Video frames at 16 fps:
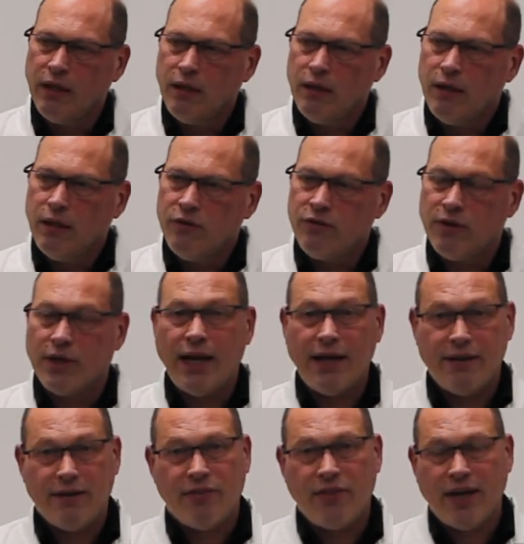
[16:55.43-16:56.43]
So I'd like
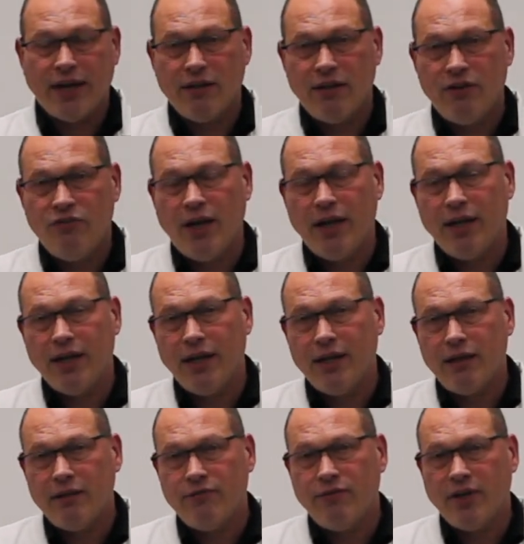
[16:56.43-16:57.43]
to thank the Gin
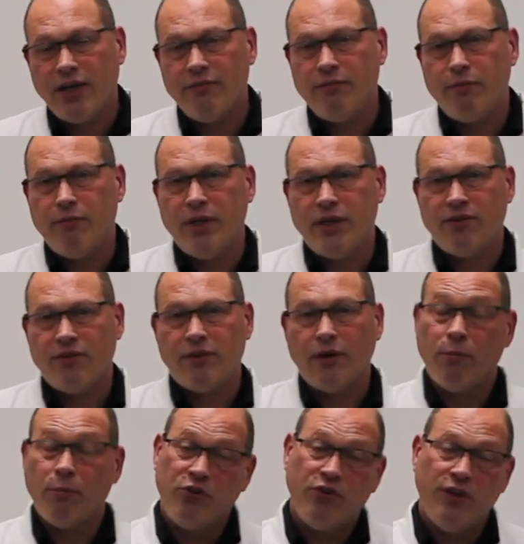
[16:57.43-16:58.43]
Guild for giving me this
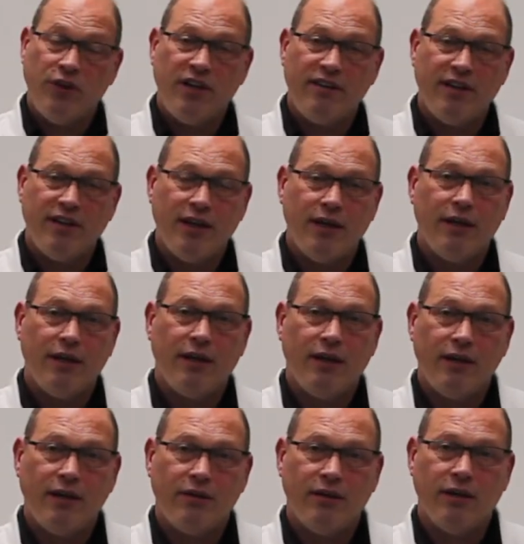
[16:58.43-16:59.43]
opportunity
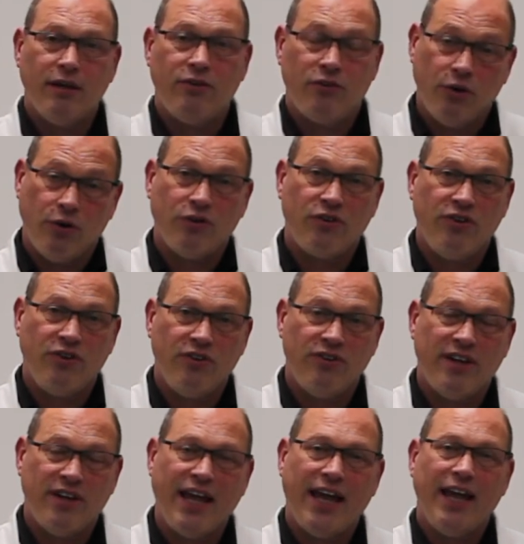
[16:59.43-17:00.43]
to talk to you
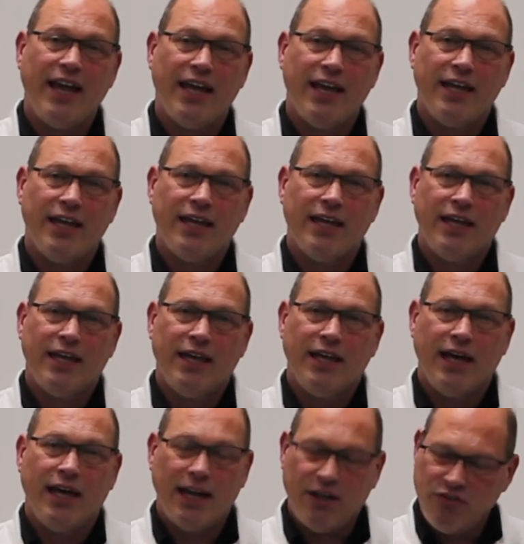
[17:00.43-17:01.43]
today.
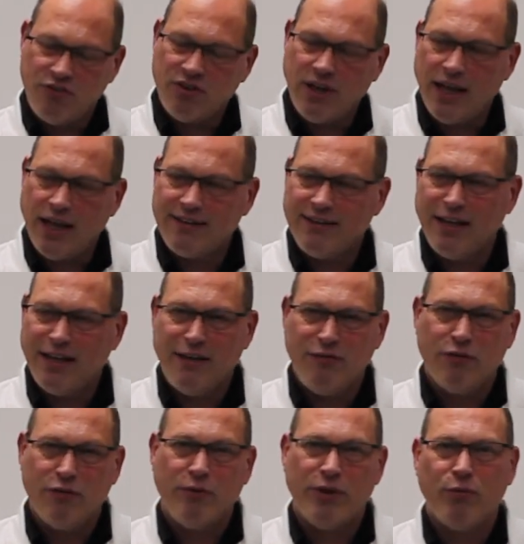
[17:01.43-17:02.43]
And I'd just like to leave you
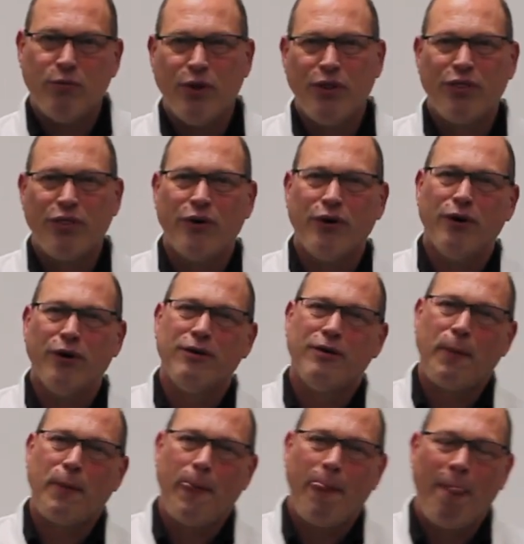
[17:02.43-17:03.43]
with one thought.
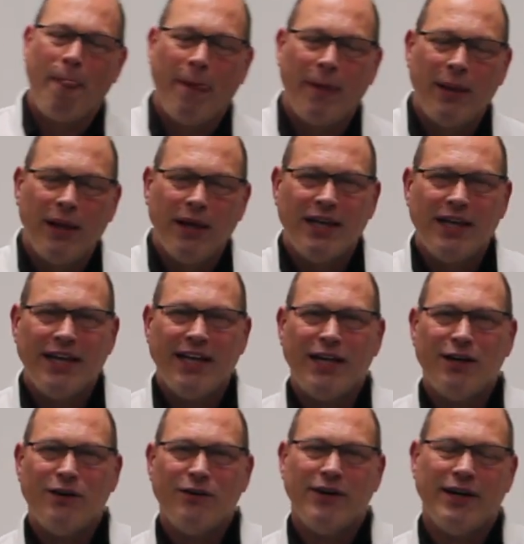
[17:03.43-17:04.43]
You know,